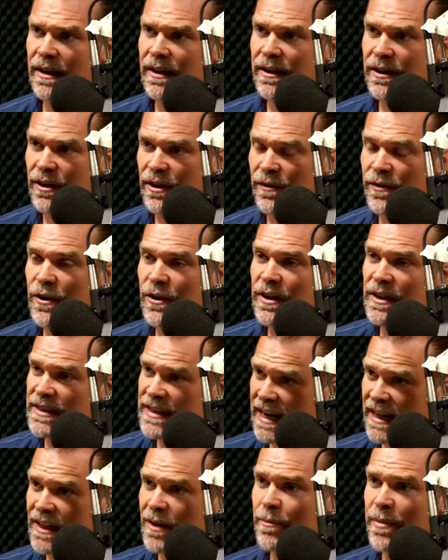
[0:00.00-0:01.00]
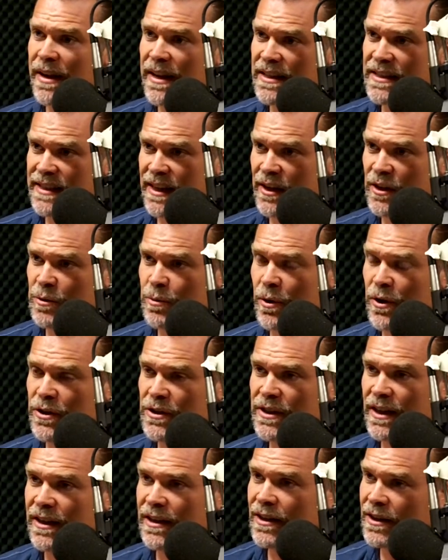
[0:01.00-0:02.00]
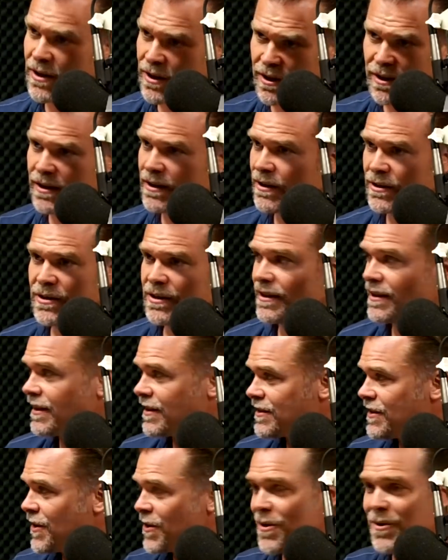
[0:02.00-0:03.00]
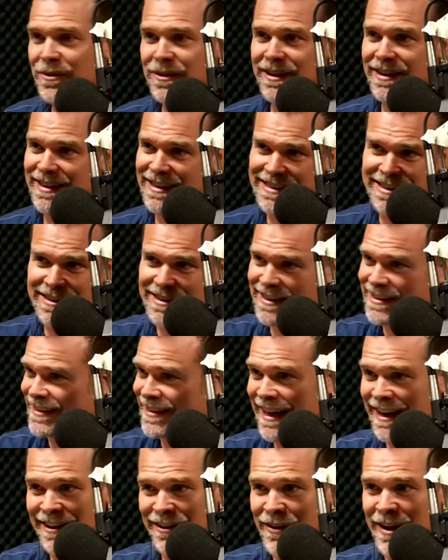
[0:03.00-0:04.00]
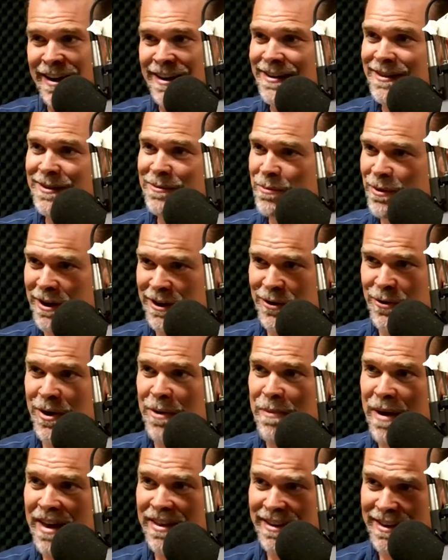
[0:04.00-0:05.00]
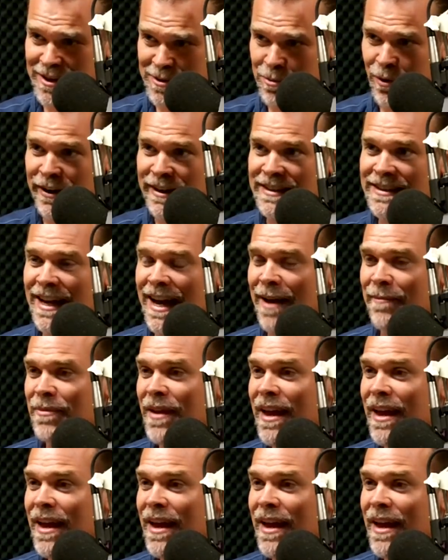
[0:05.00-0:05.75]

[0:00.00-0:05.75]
If you're an encyclopedia salesperson, there's no, it's not a great career path at this point in time.